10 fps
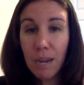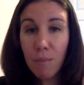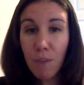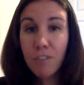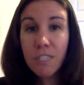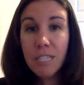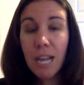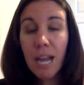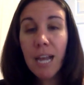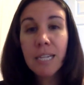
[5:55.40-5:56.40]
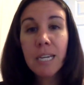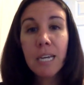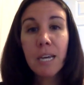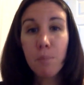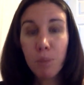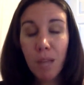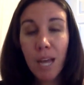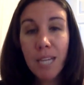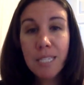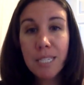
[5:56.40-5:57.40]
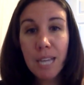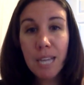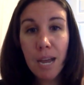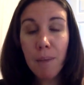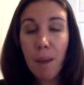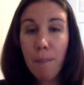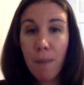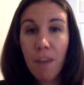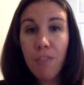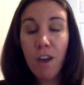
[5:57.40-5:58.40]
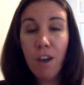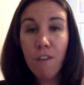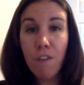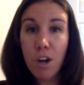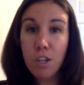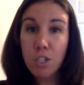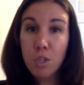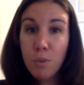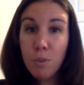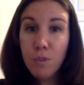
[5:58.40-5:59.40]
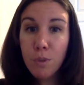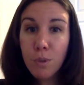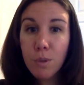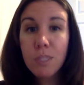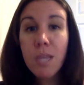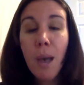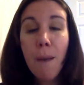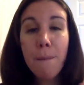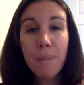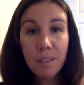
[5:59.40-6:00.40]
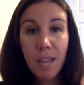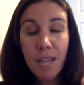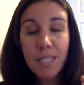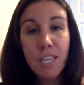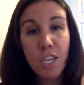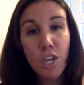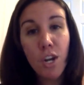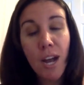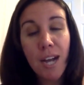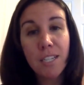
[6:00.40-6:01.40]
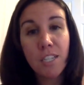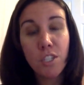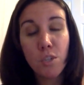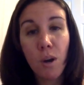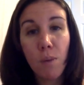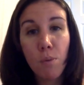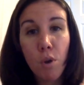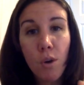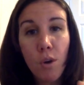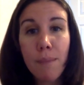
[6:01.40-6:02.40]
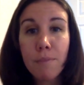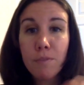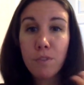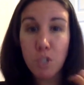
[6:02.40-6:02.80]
reference guide, plus a month of our superfoods, plus a year access to our programs for